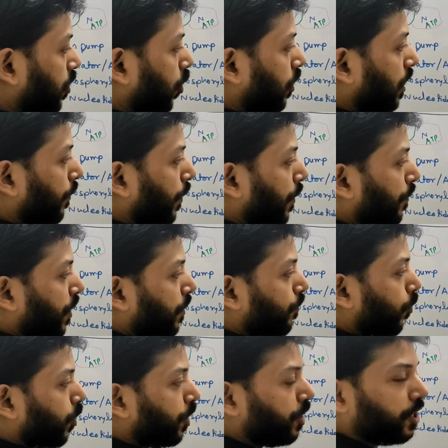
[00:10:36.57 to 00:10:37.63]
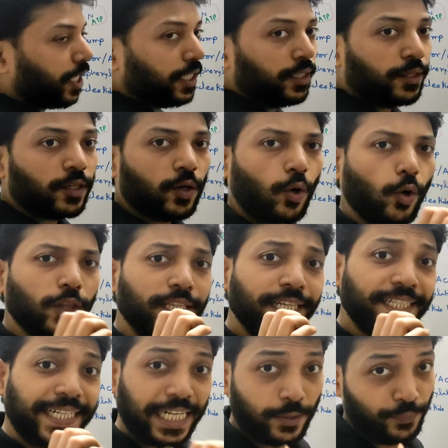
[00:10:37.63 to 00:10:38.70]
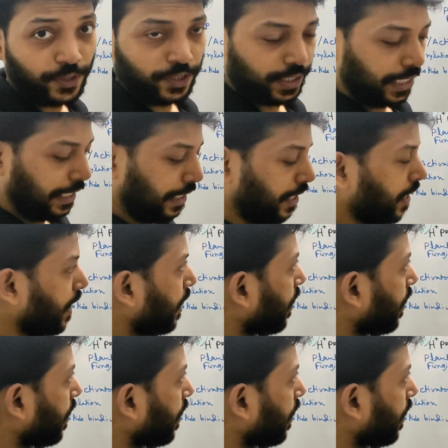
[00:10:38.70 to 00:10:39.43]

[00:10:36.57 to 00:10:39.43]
is called the membrane potential, only 10%.